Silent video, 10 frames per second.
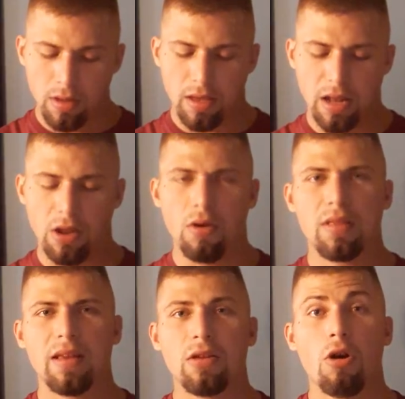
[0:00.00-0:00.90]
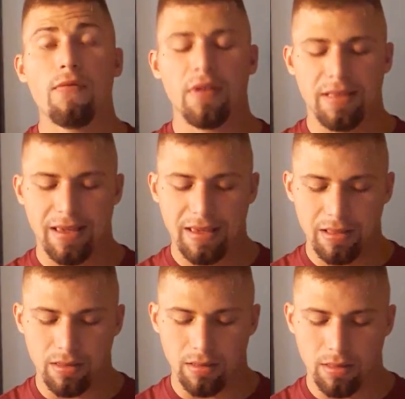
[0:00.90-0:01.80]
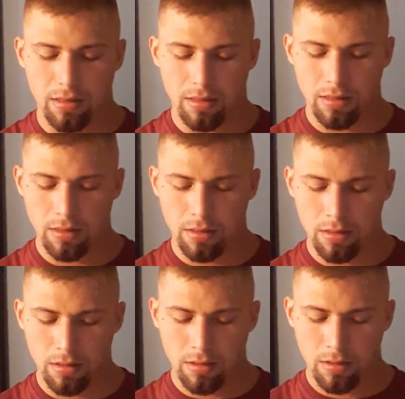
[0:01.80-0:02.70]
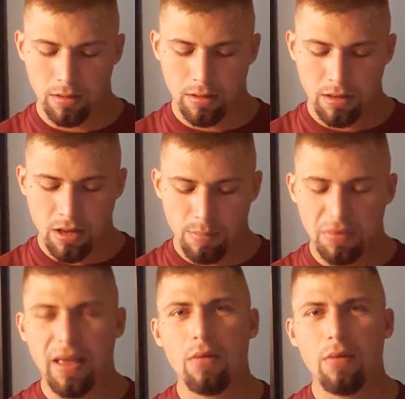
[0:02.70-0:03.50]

and I know I tend to go off on tangents. But